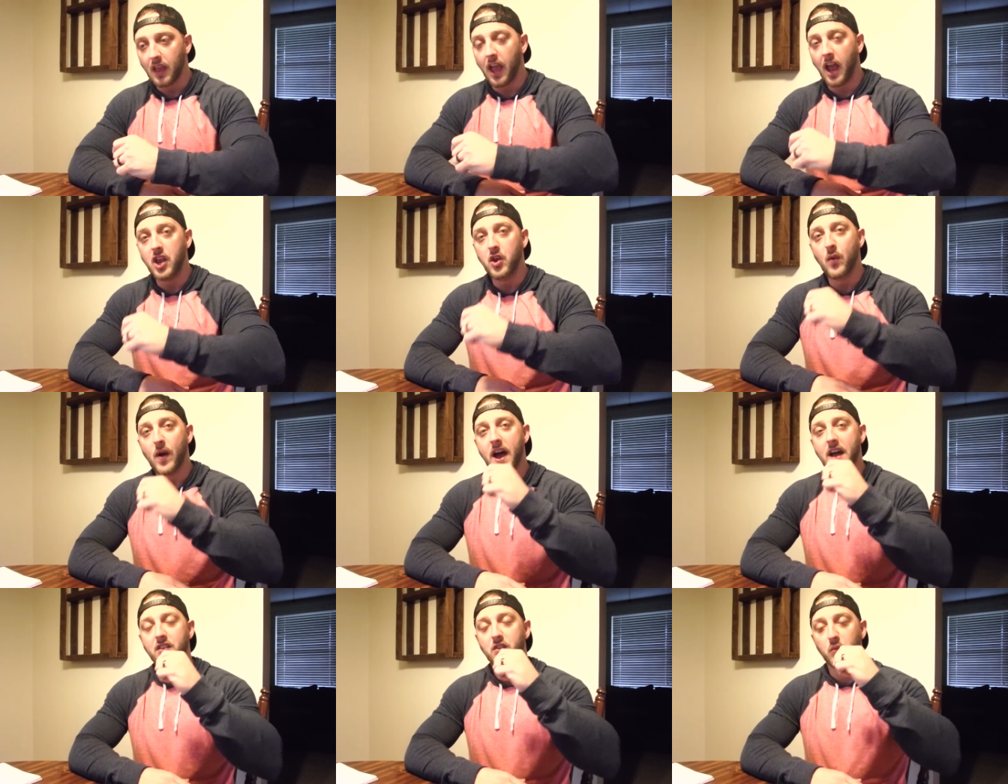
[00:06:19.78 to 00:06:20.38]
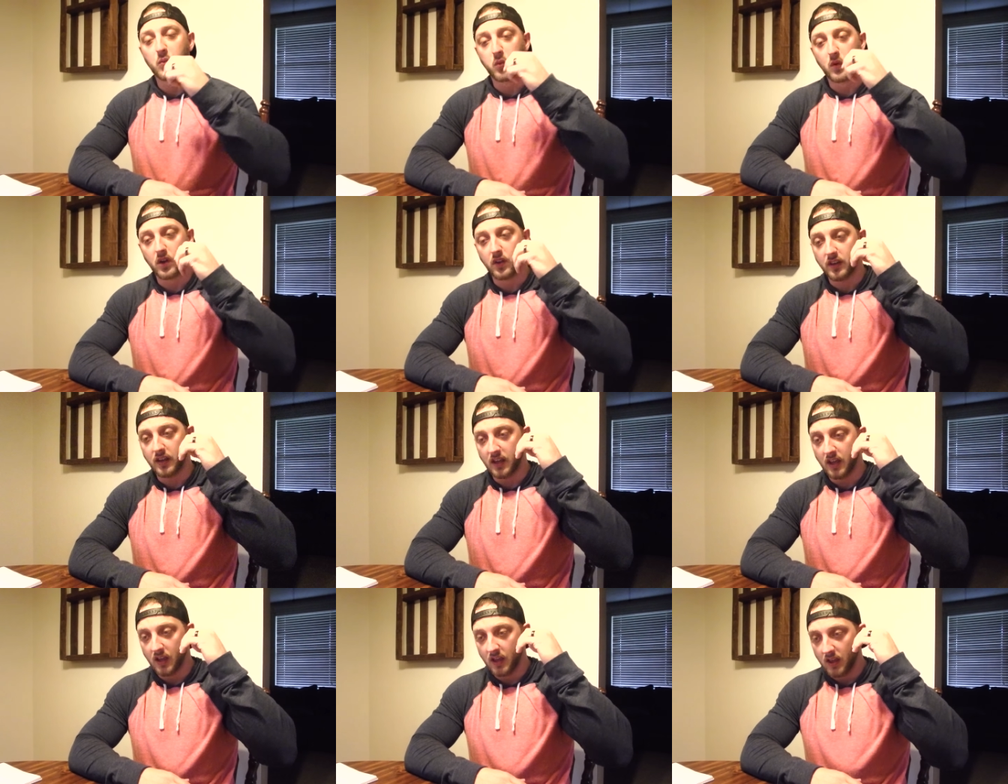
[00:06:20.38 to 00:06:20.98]
And you have to
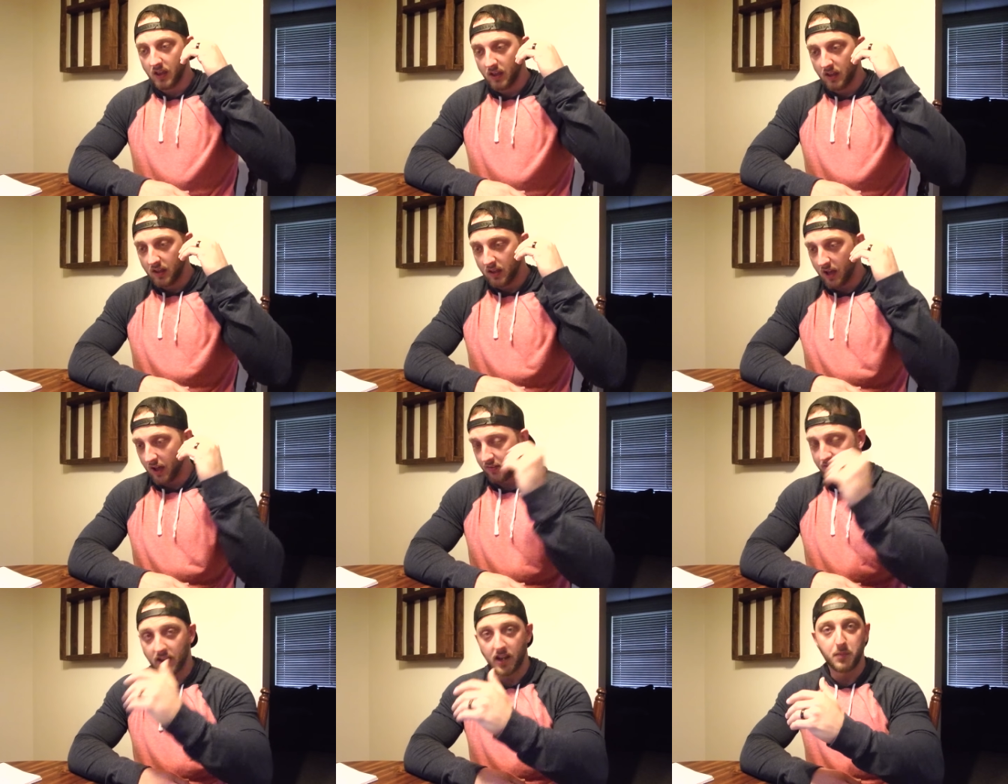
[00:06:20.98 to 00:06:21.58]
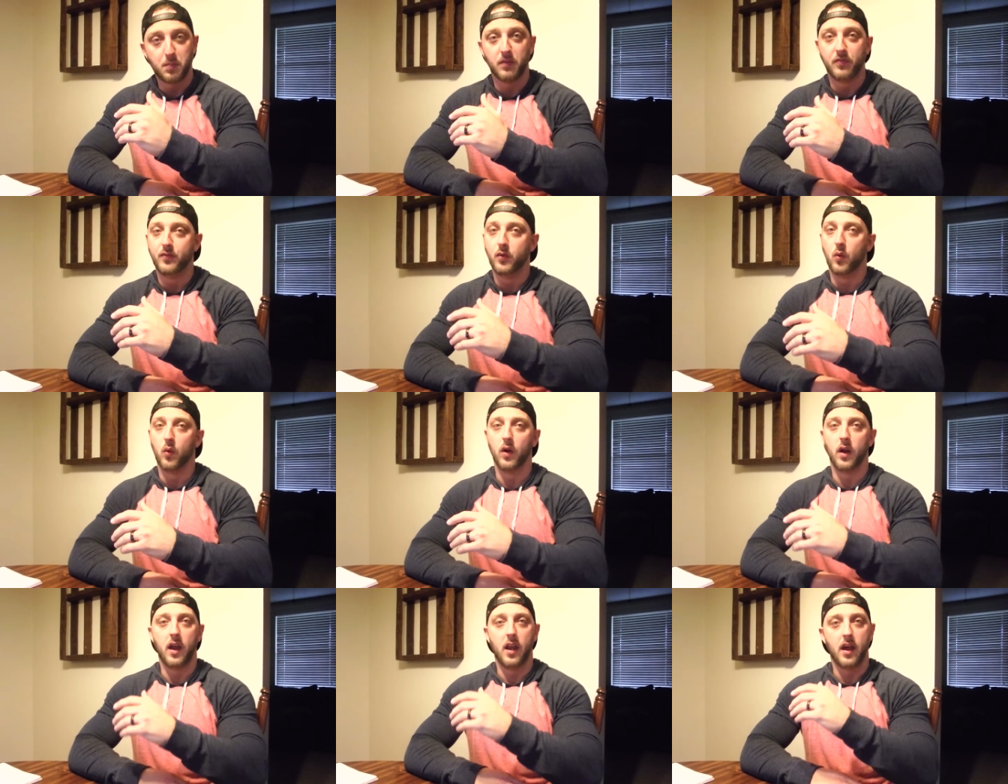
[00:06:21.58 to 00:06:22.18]
really, I said this
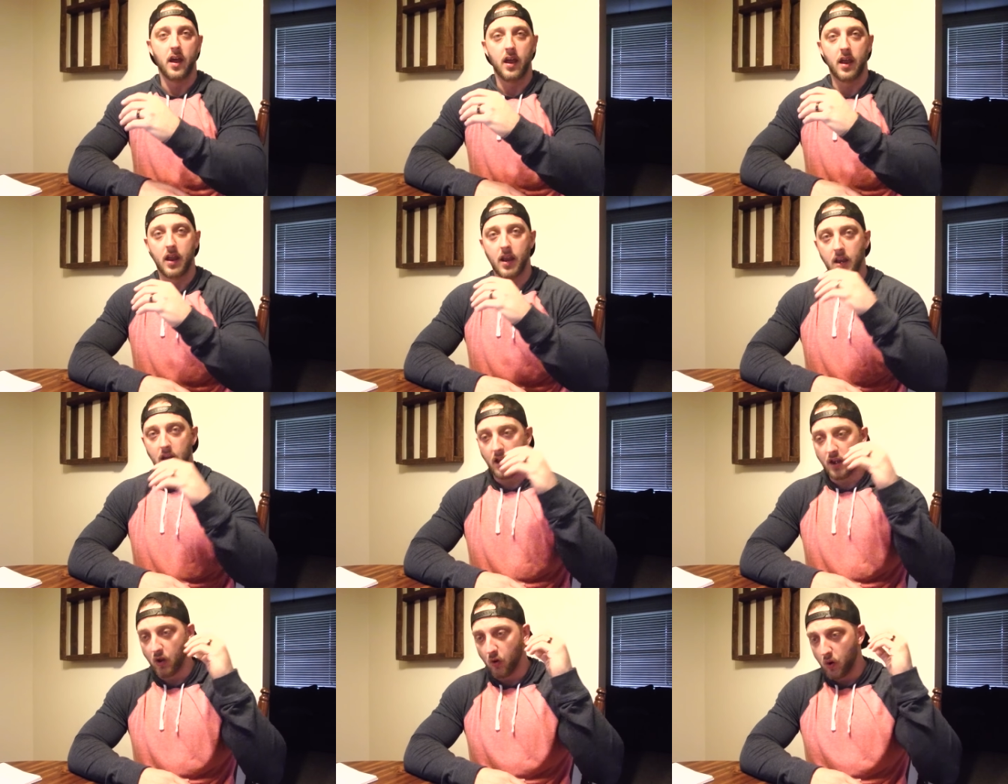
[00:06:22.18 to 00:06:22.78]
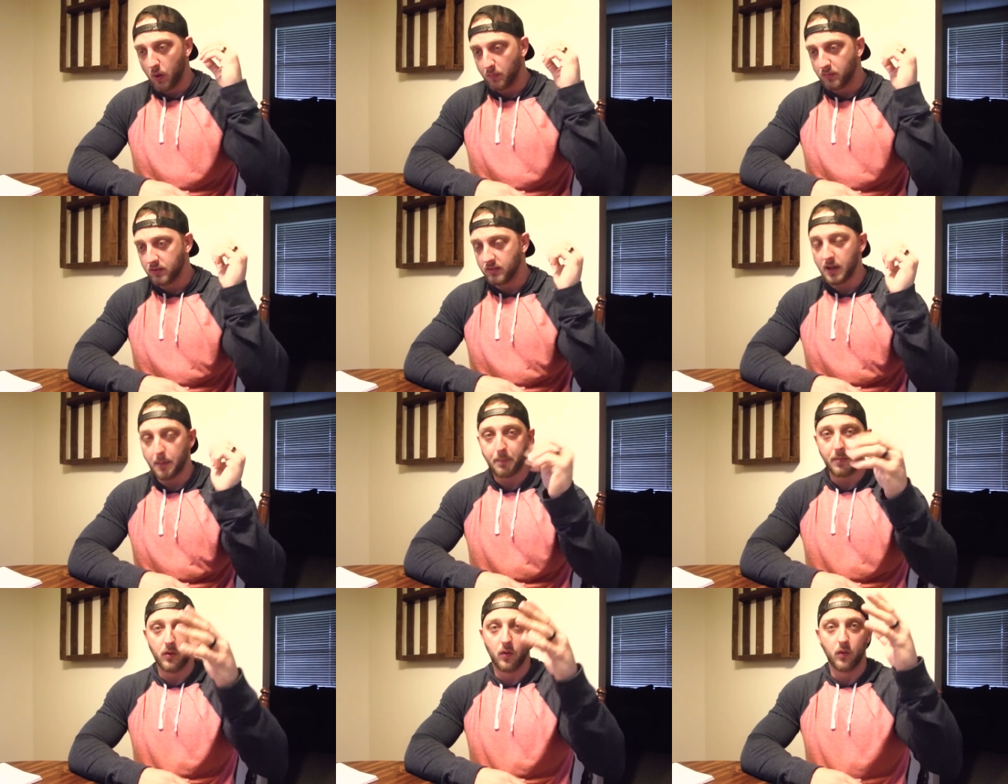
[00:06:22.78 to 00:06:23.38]
before, and I know I'm
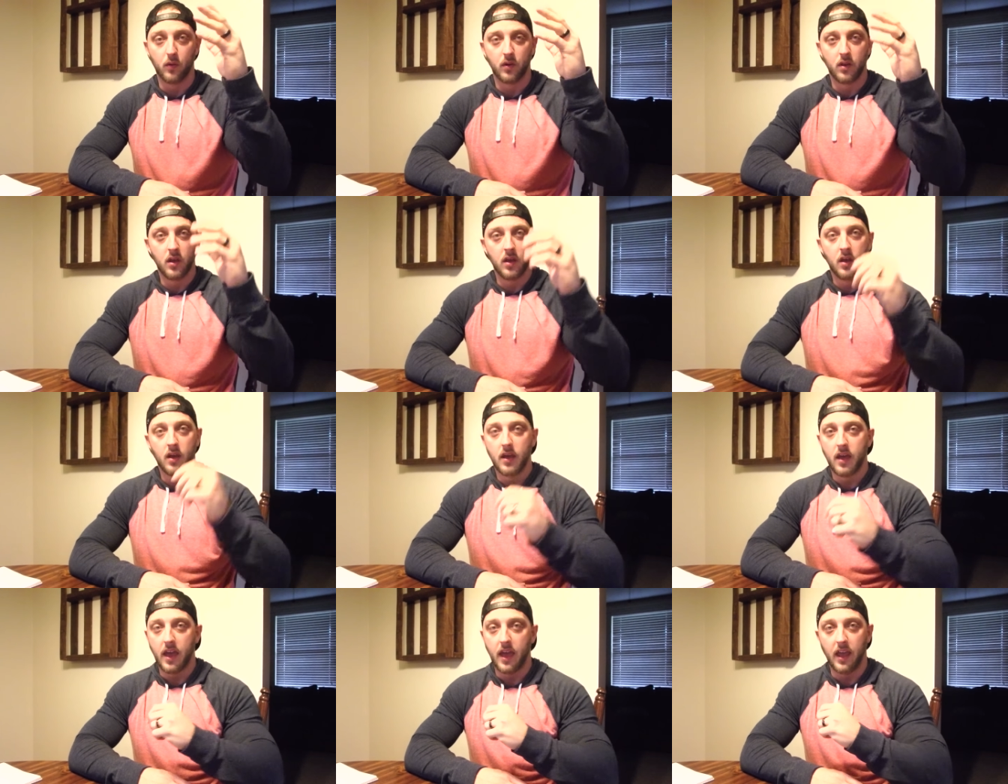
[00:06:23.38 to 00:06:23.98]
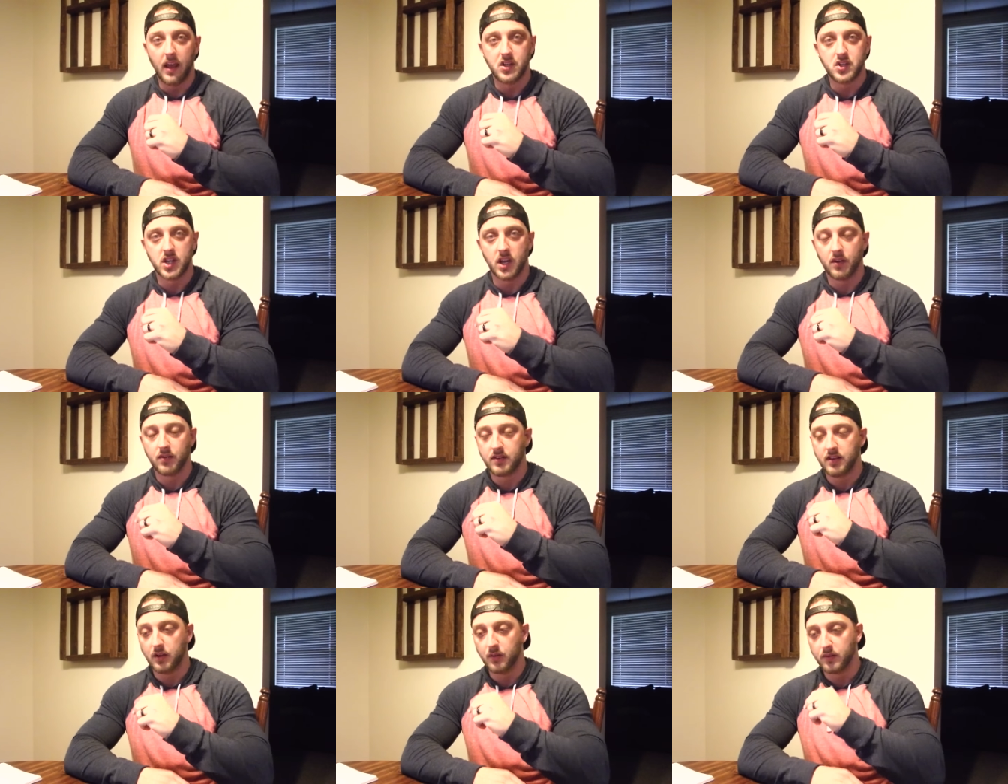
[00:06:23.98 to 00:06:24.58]
stepping on
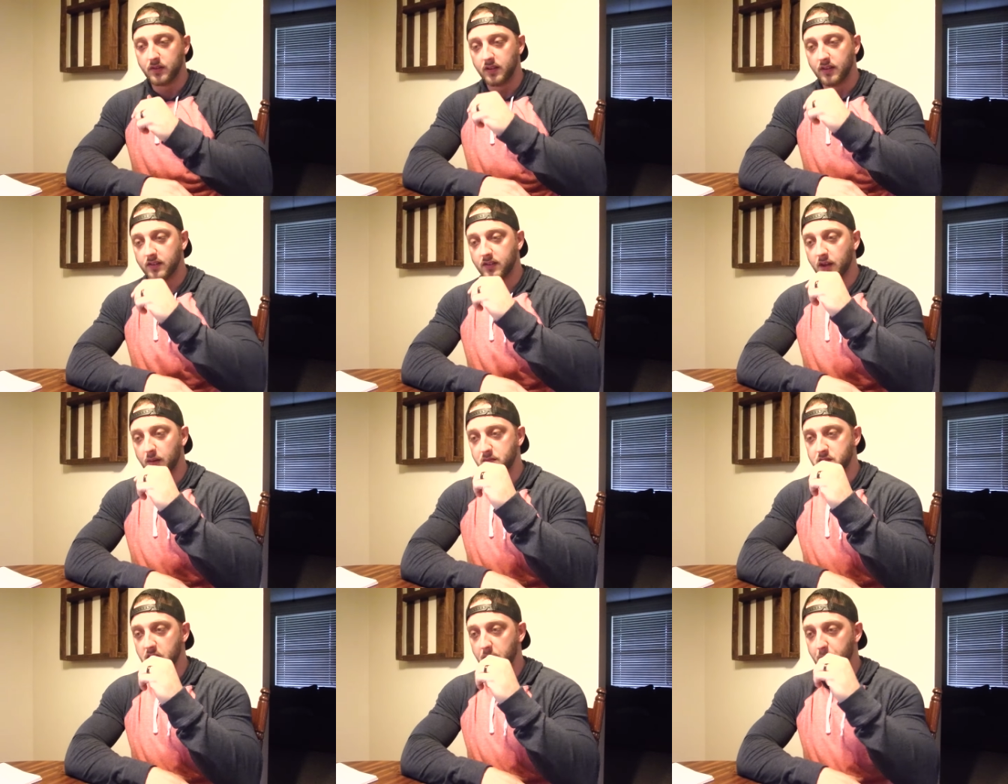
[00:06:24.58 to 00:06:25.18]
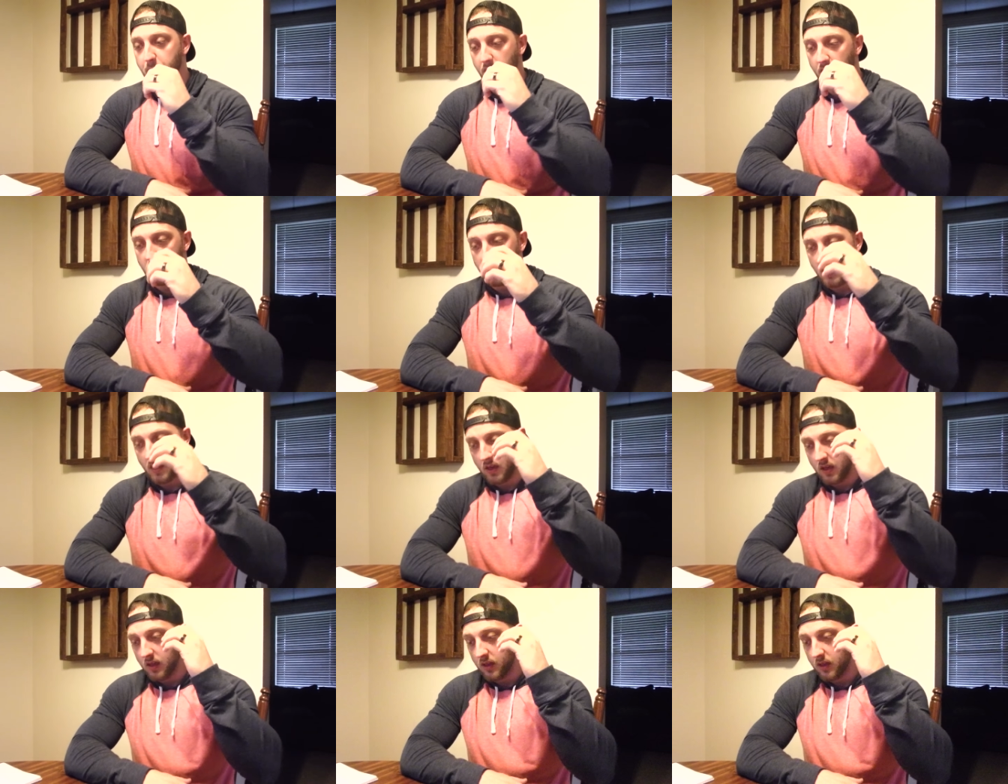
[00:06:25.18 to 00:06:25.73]
eggshells here with this subject, but